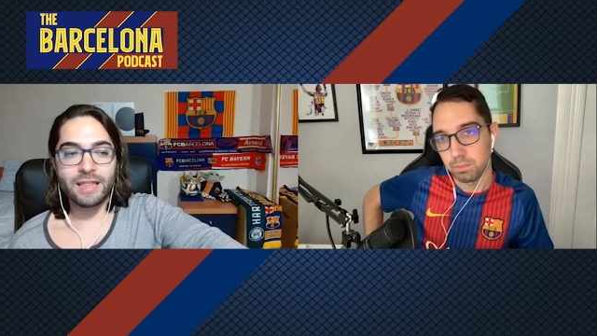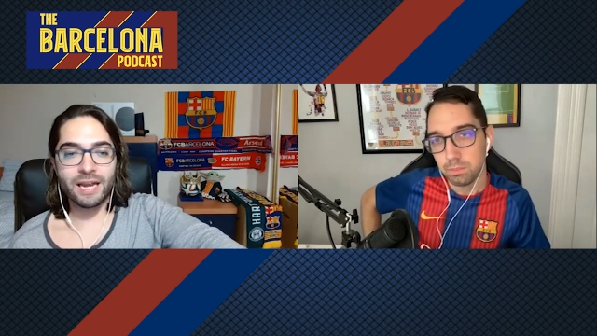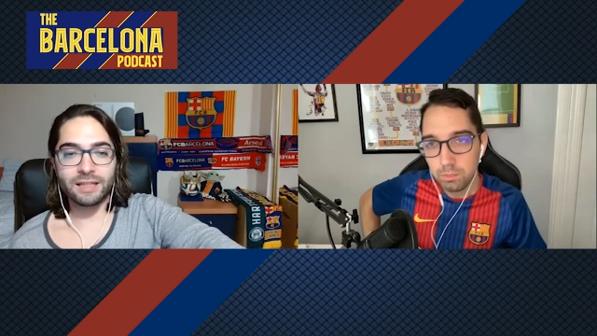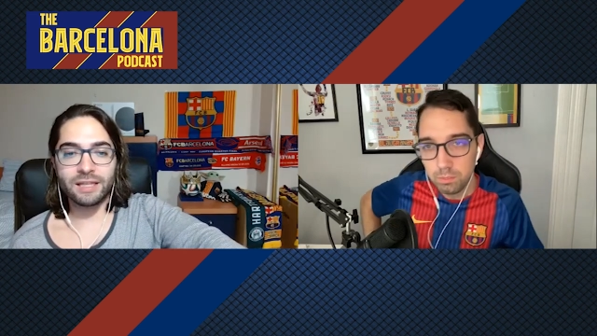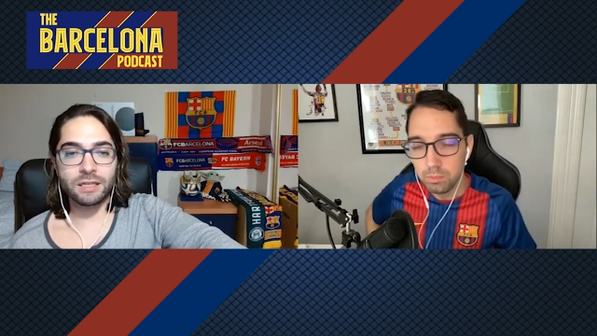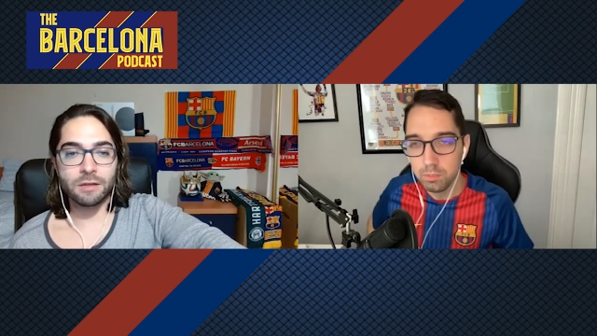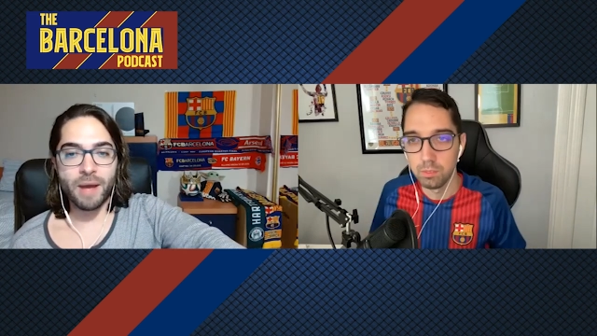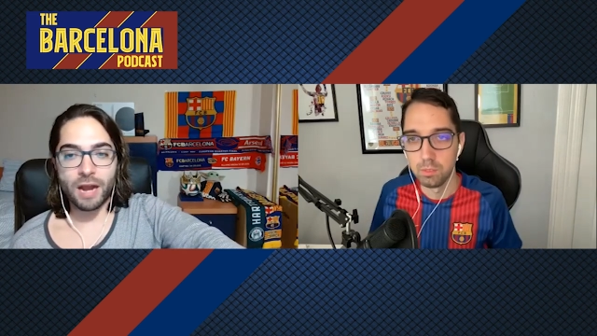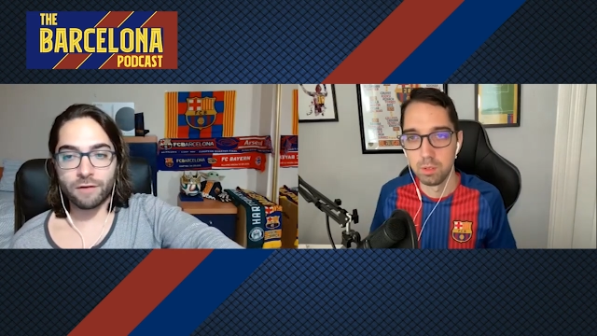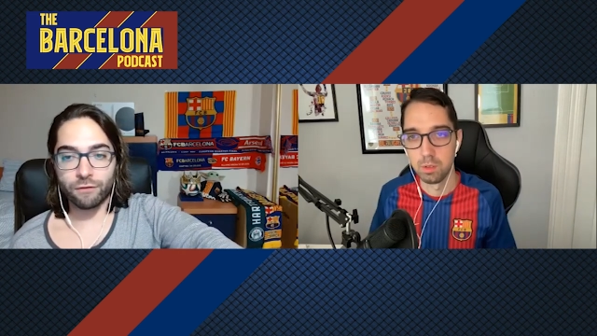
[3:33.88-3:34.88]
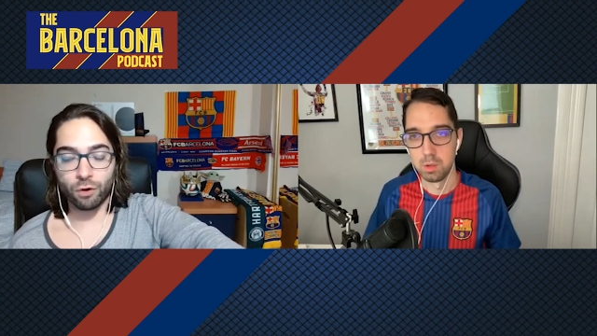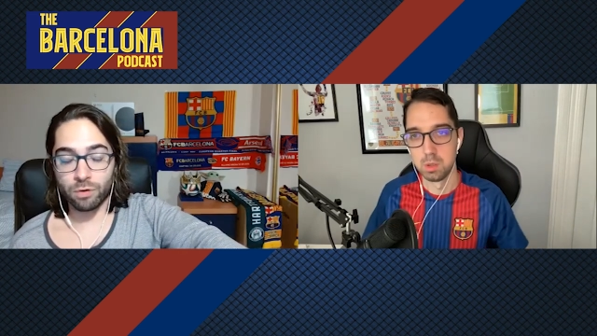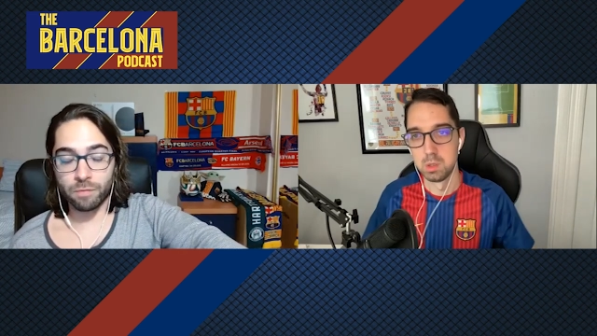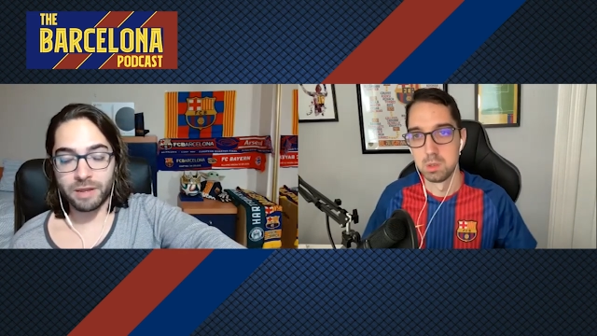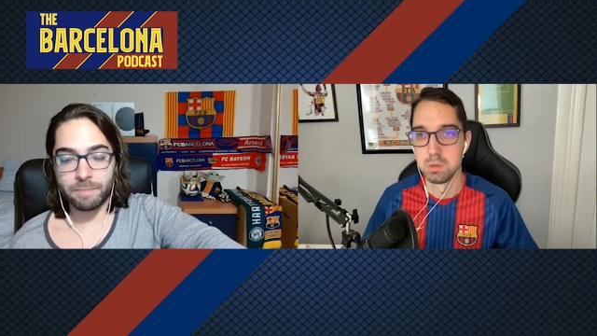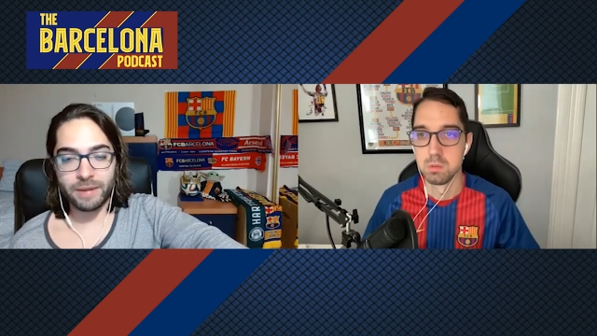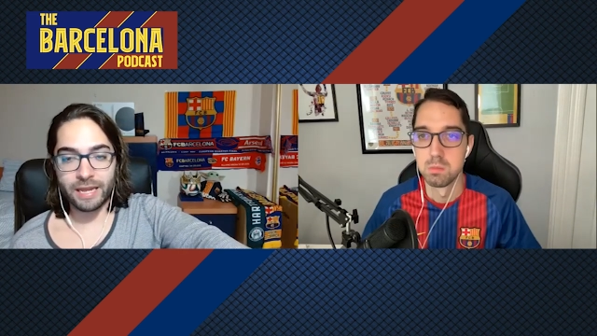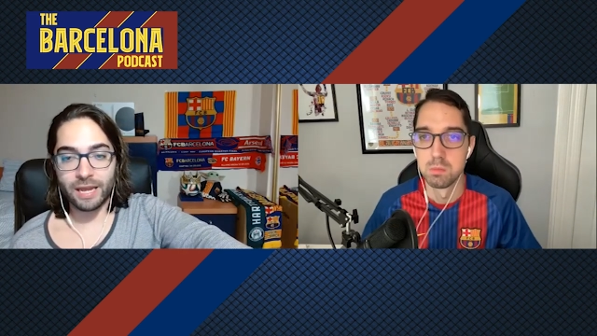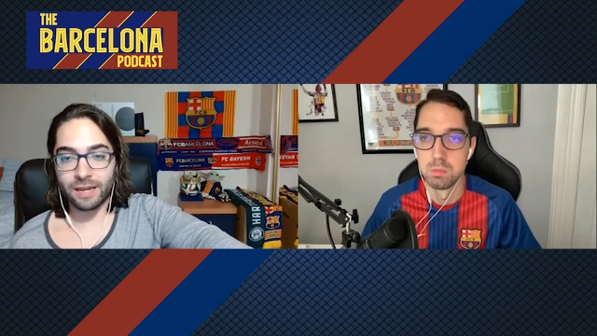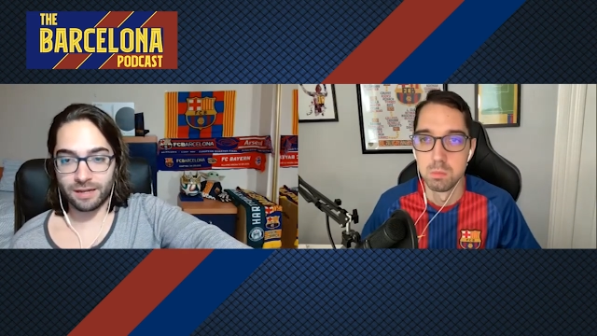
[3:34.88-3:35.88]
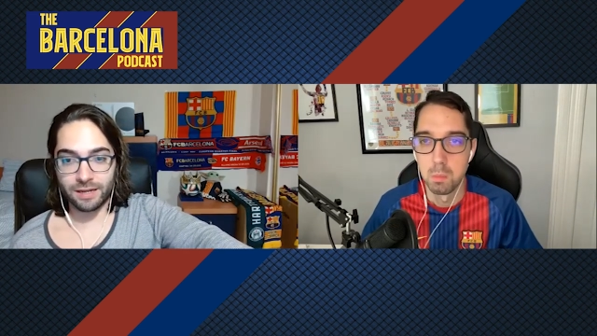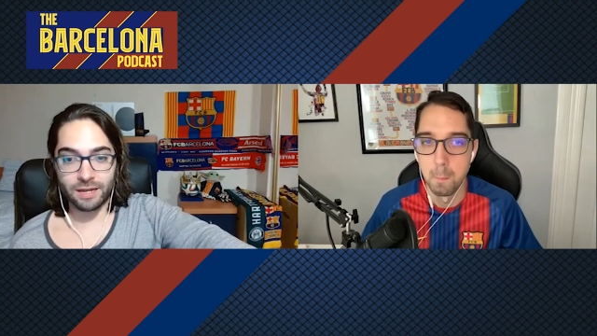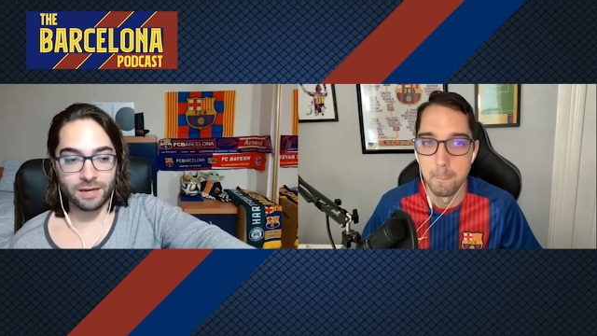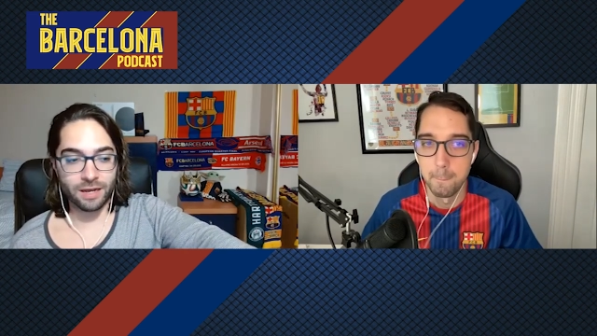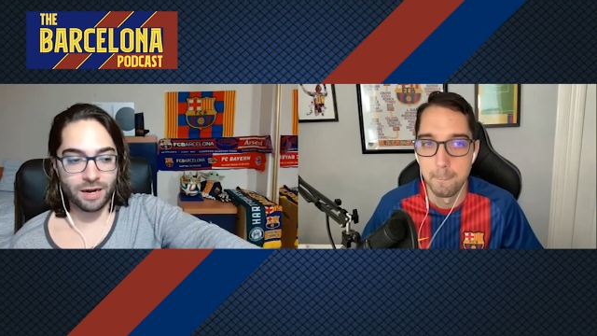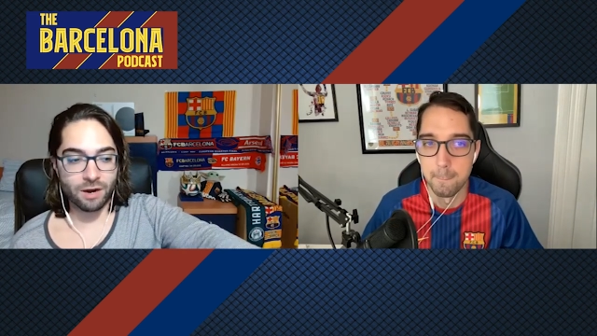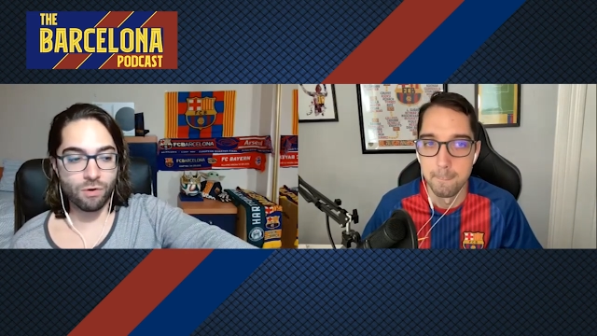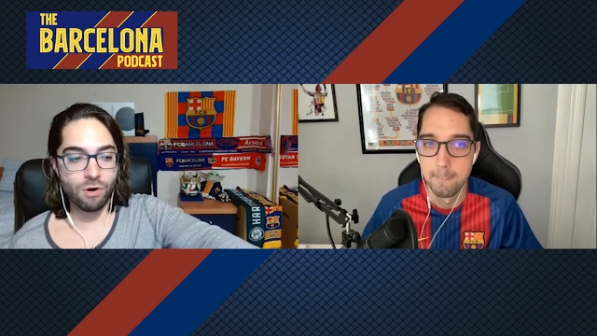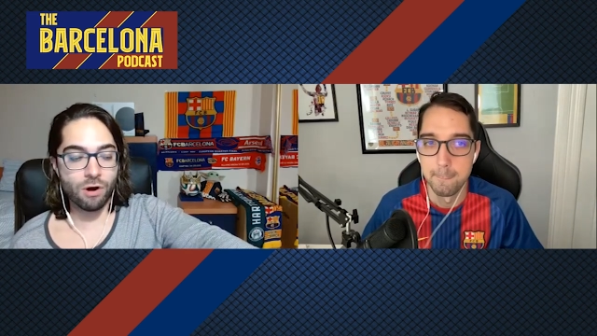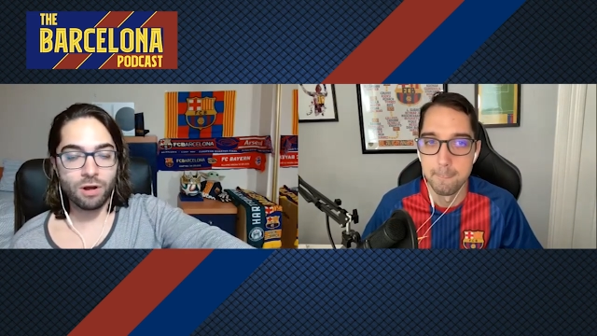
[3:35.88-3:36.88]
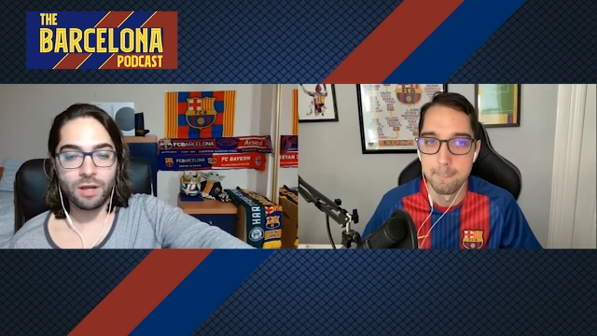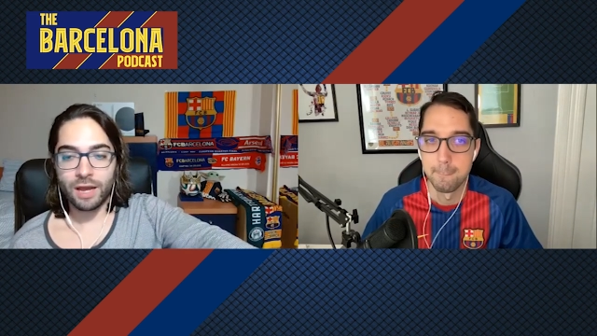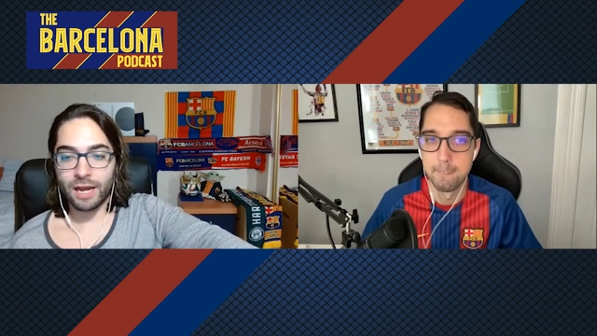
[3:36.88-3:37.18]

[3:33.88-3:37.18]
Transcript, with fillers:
Speaker 1: and then I think the back four will be Pique and Araujo.